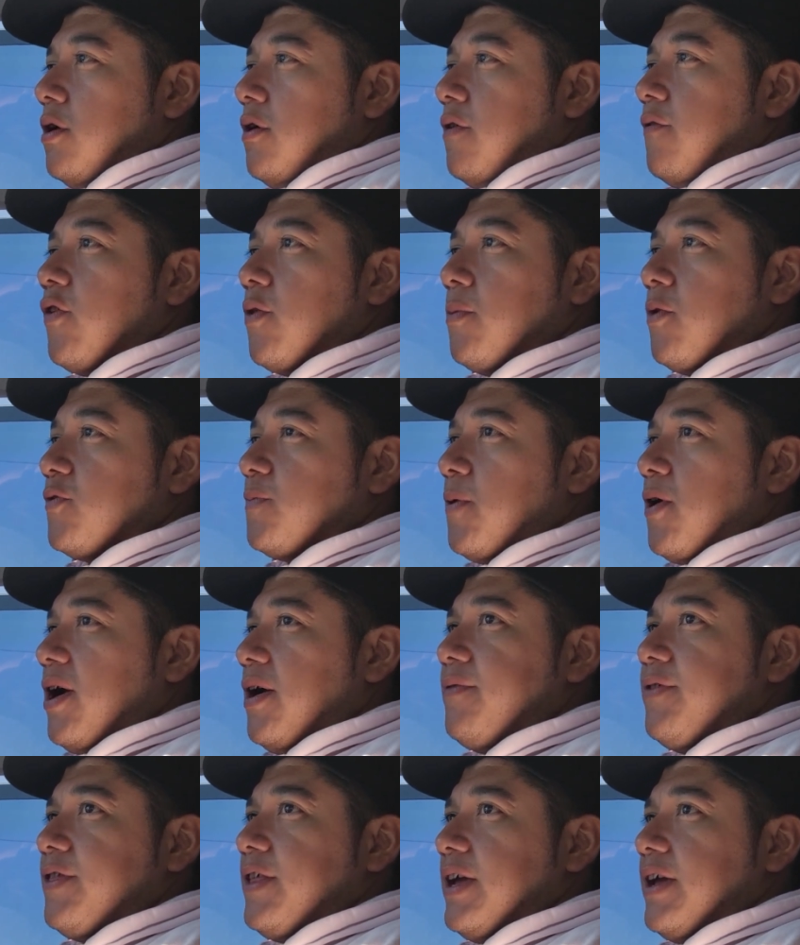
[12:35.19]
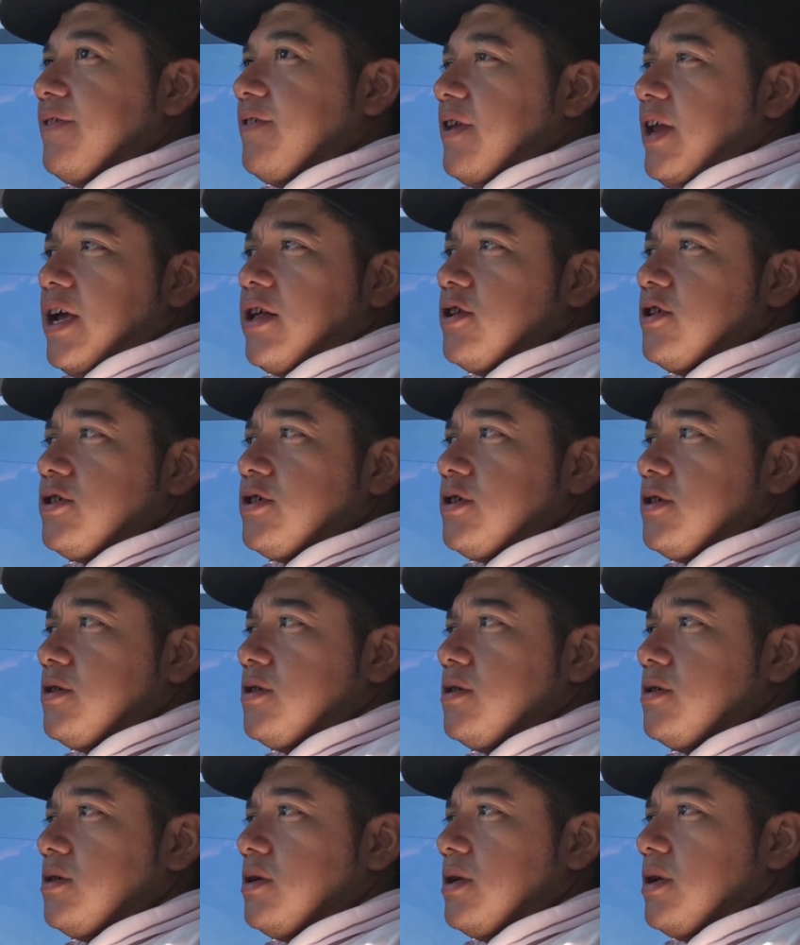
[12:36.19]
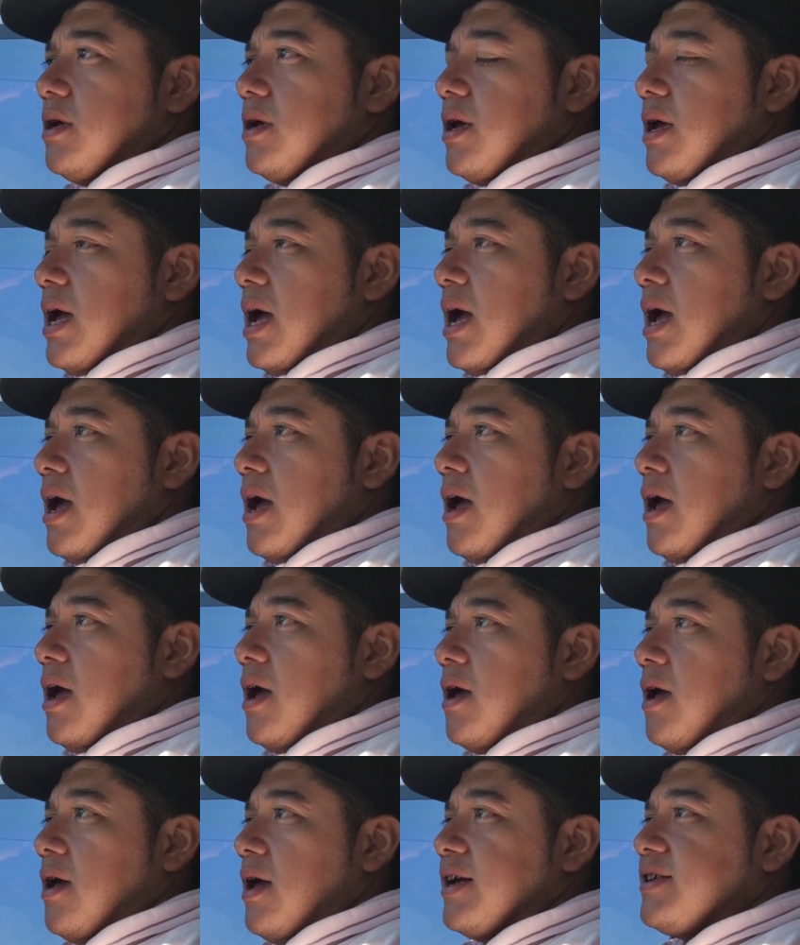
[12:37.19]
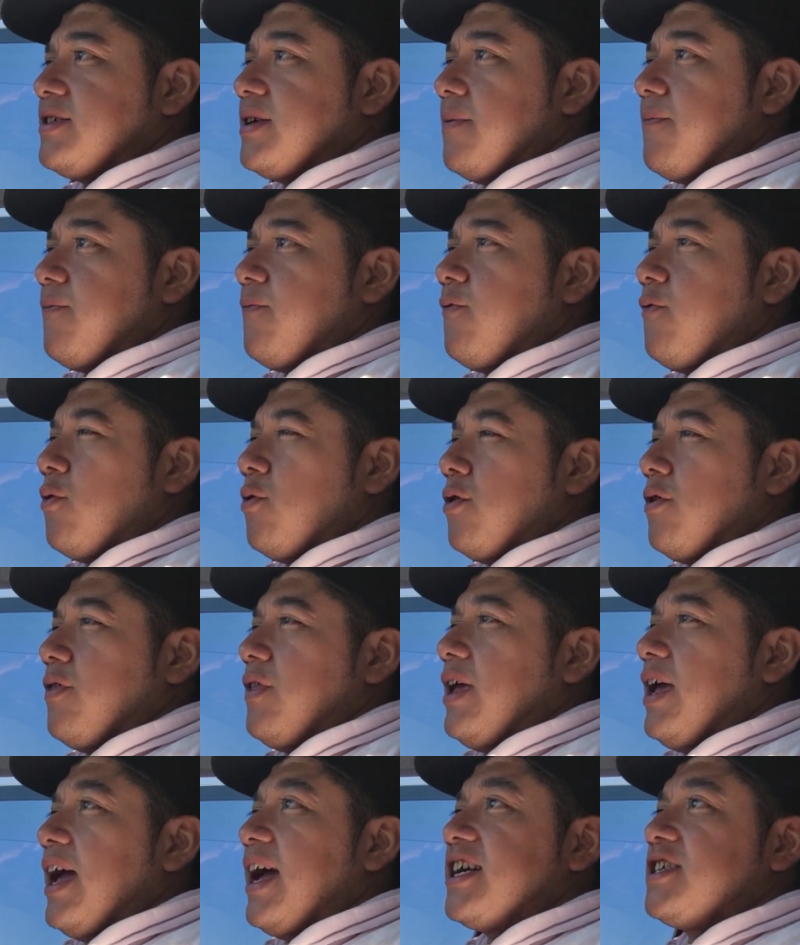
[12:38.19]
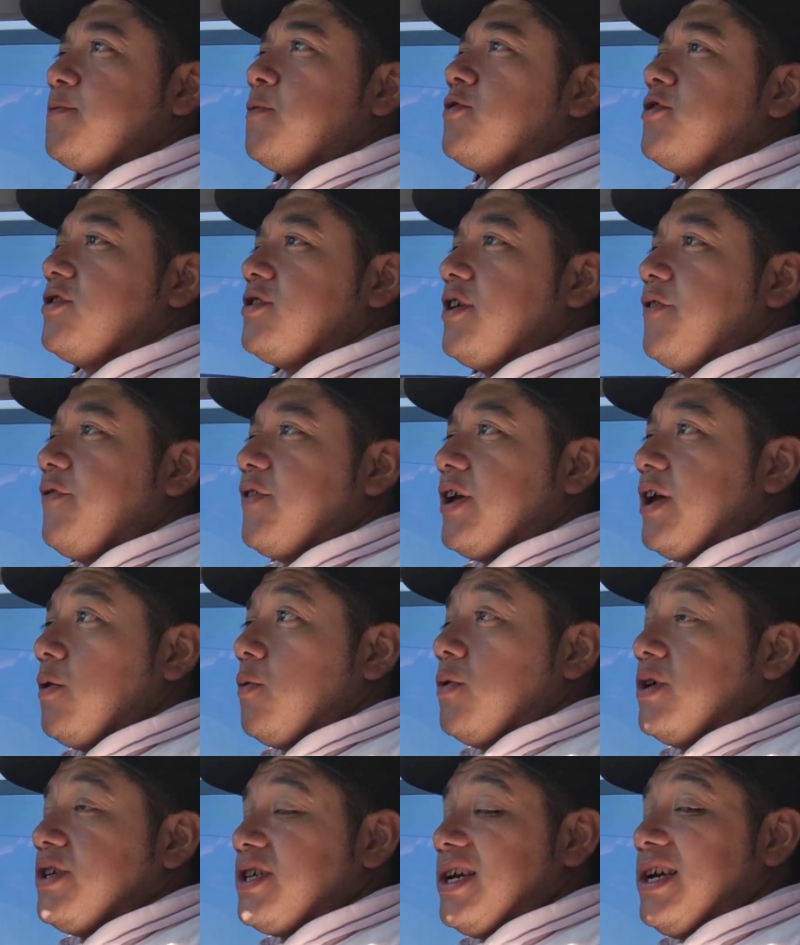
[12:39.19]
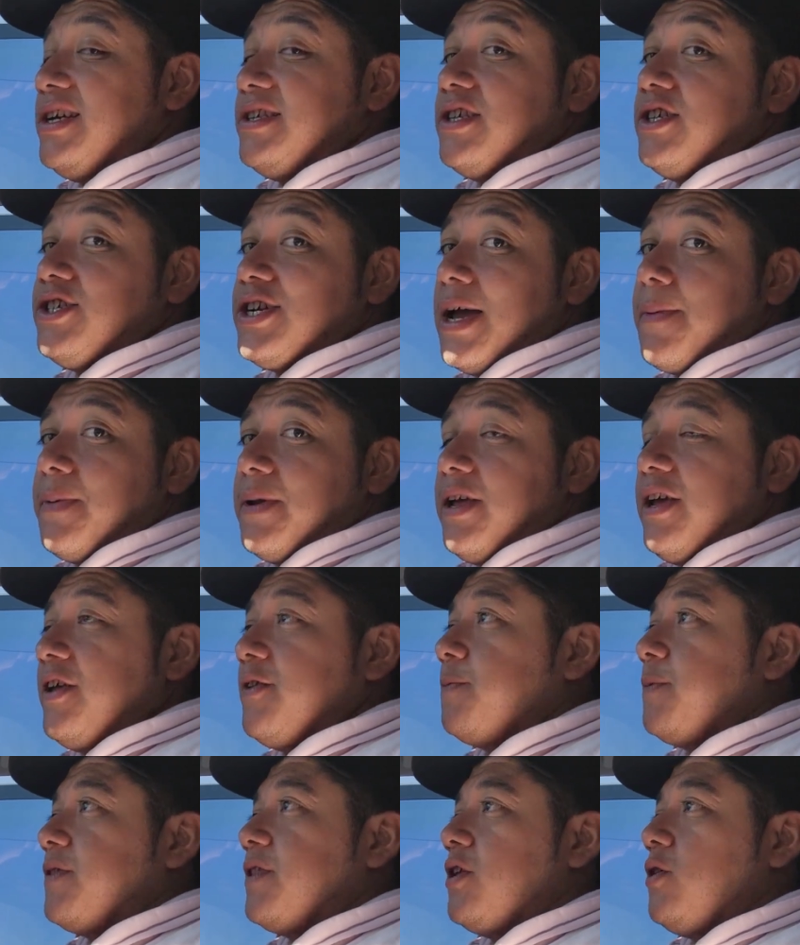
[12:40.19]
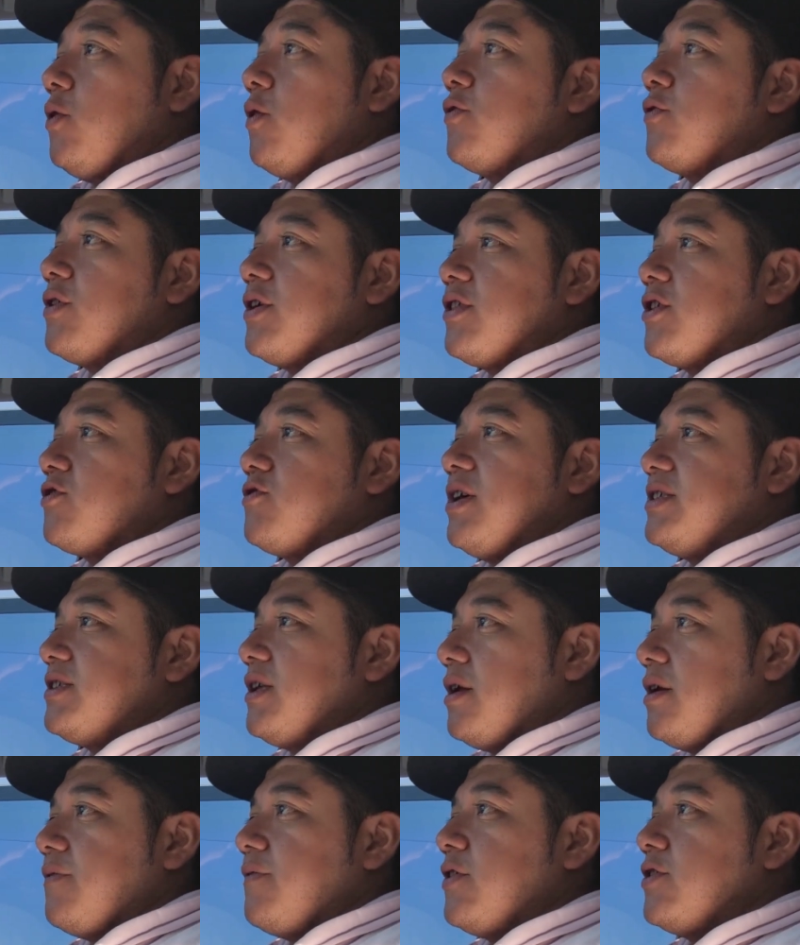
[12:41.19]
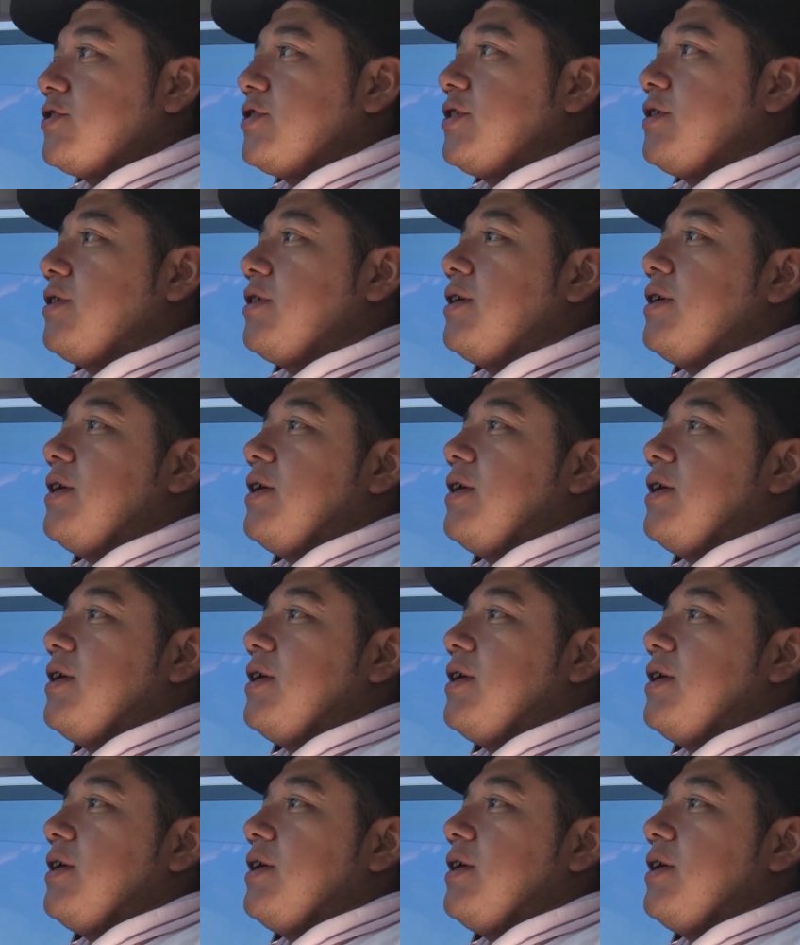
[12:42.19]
For the most part, everything is in English, except for the export certificate, which is in Japanese, but then you also get the translated version,